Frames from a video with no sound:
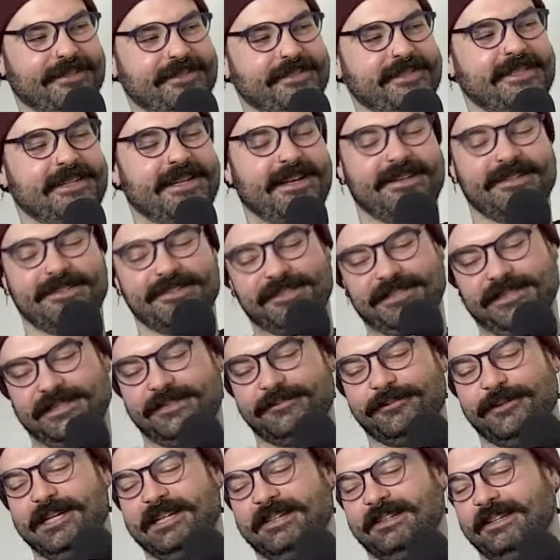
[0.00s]
She
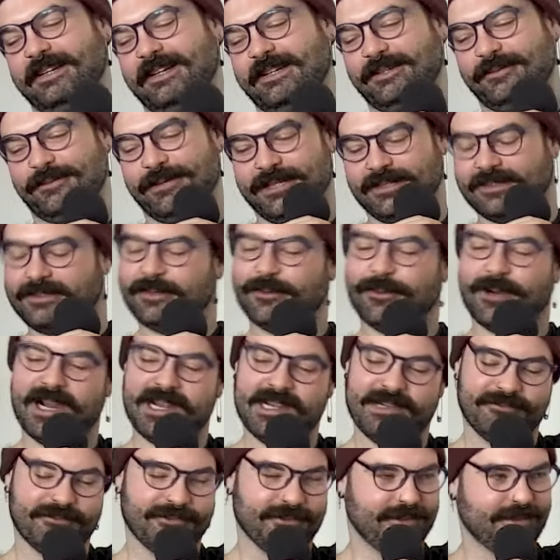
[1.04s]
kind of went
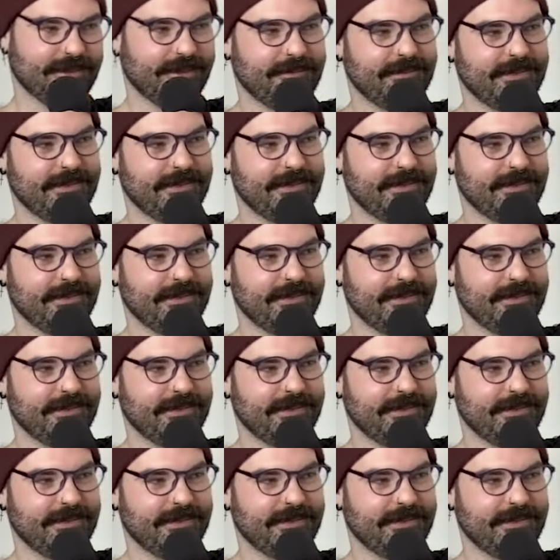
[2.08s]
quiet for a little